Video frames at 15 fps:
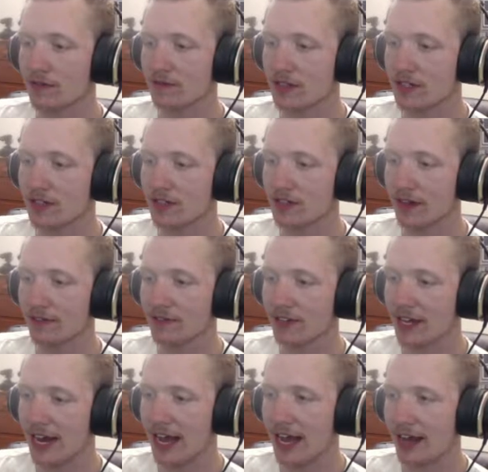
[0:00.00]
of the stuff
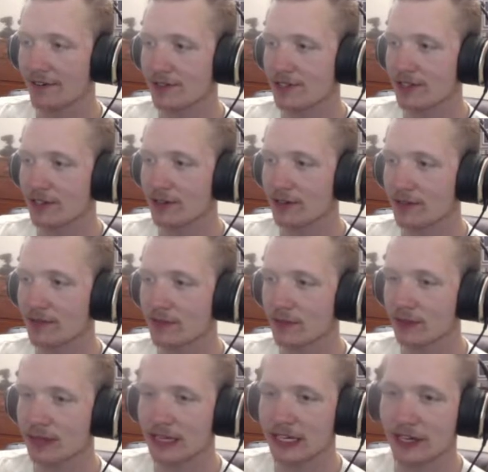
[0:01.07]
that I have, so
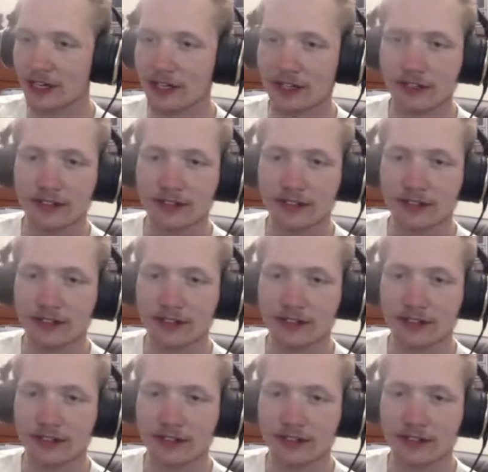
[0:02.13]
we good.